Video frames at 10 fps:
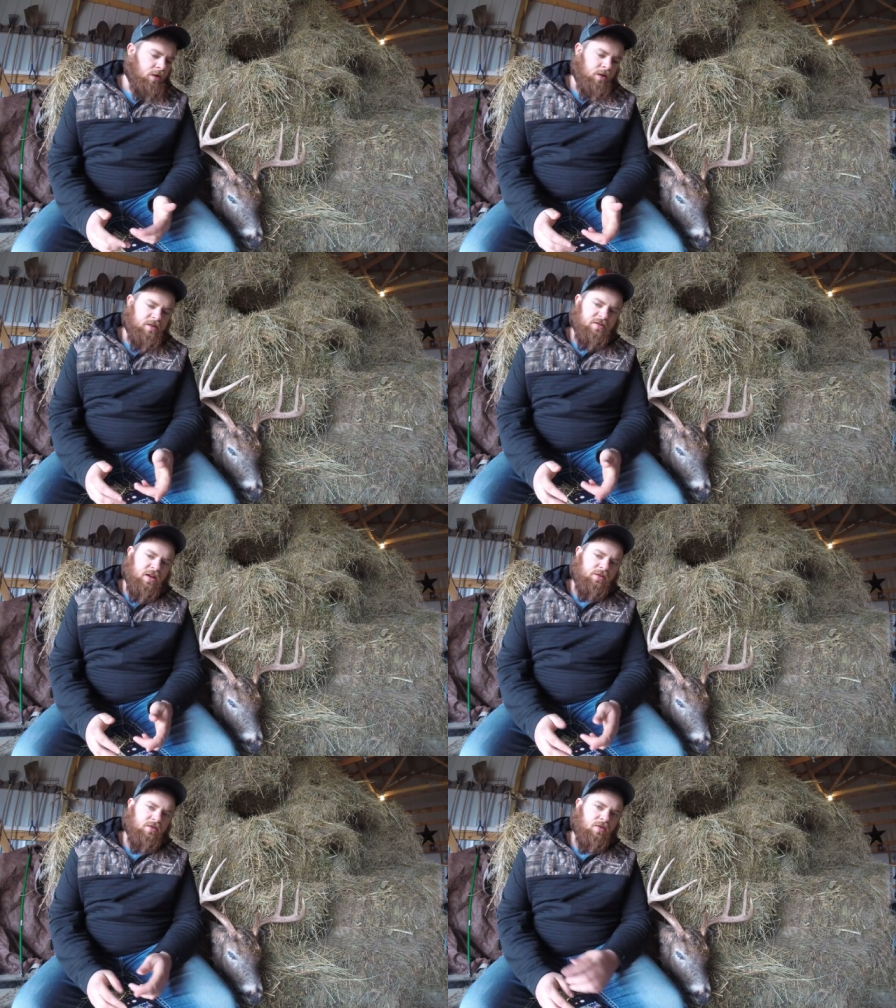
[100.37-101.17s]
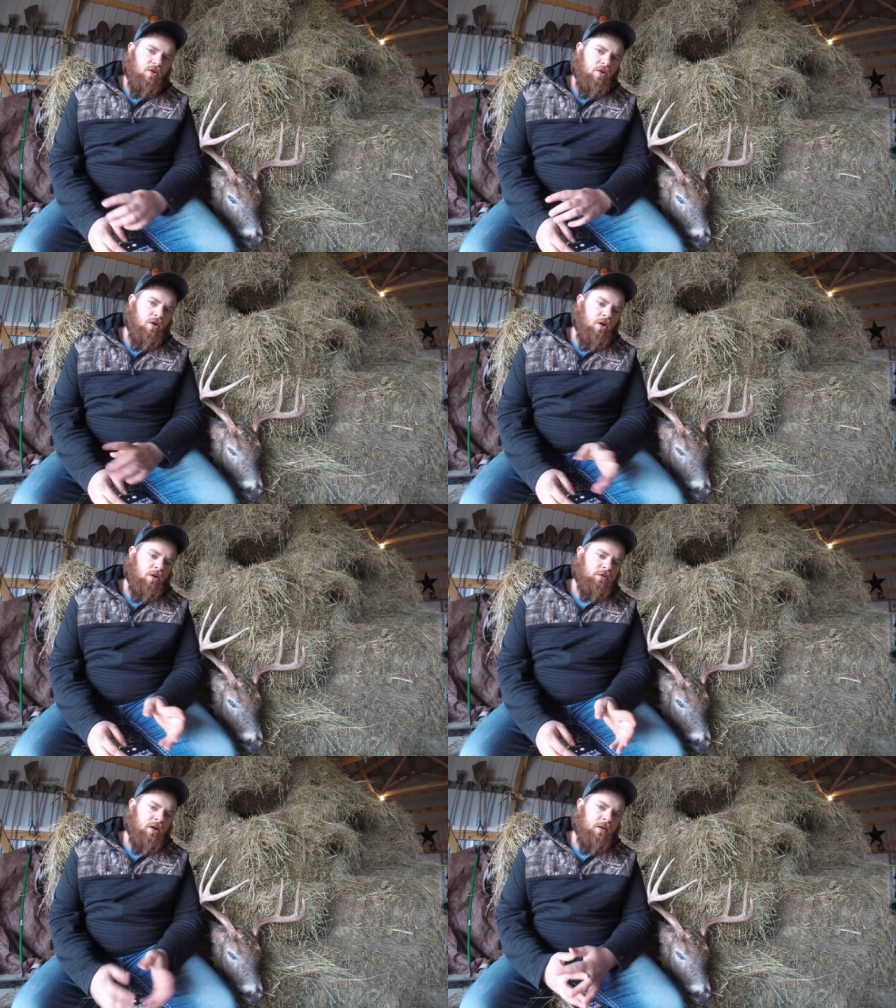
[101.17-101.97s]
And I sat there
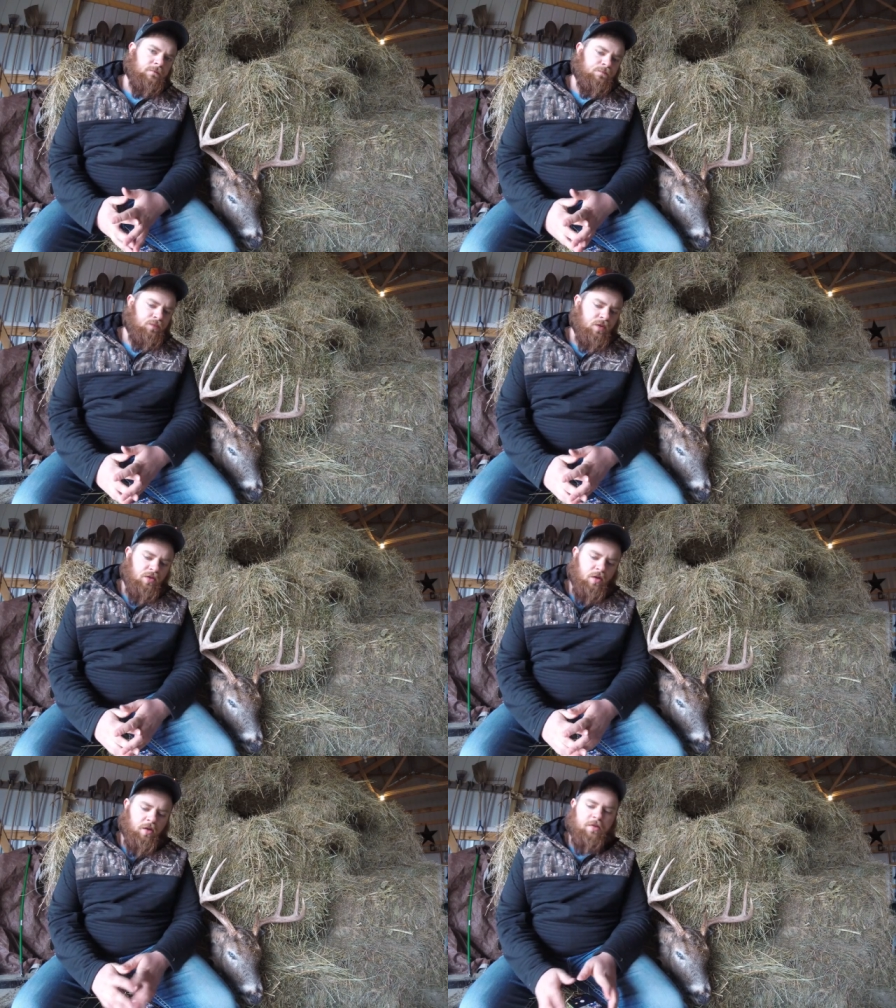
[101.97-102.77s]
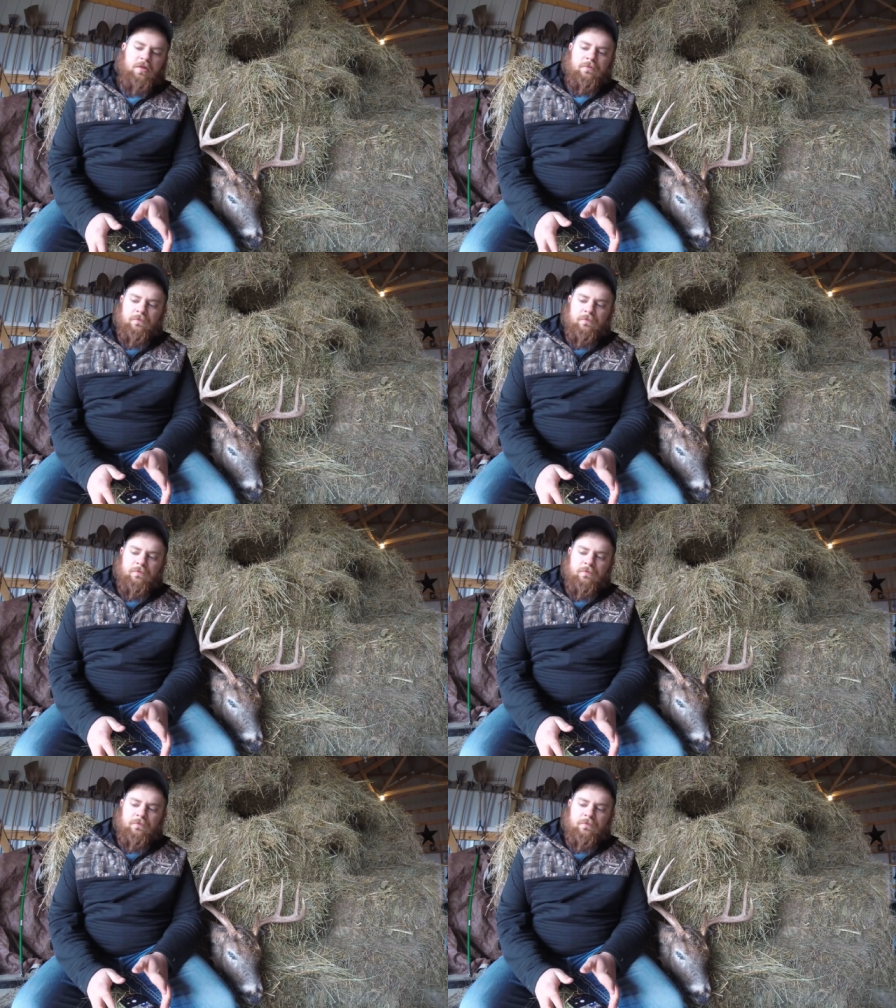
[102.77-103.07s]
all night, nothing.